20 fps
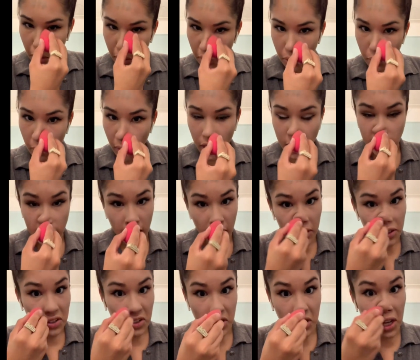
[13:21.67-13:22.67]
you washed
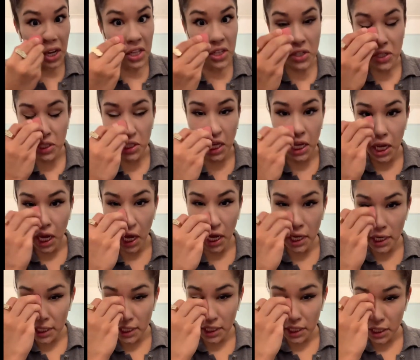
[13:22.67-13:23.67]
out your color like
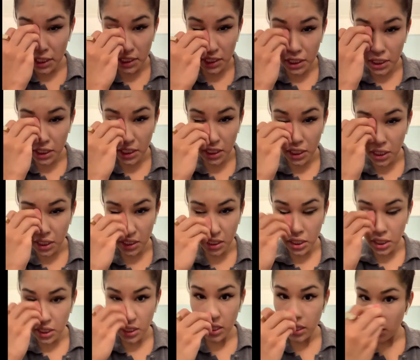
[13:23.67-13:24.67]
I did
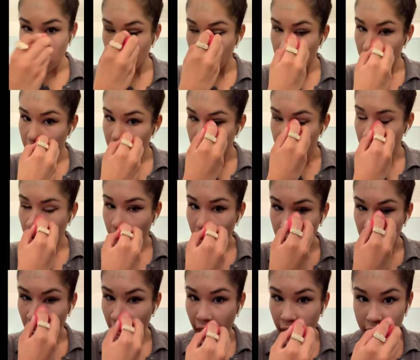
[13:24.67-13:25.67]

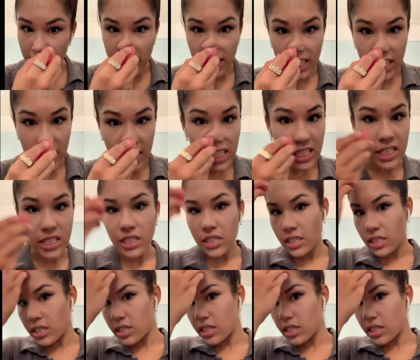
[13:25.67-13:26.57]
on accident.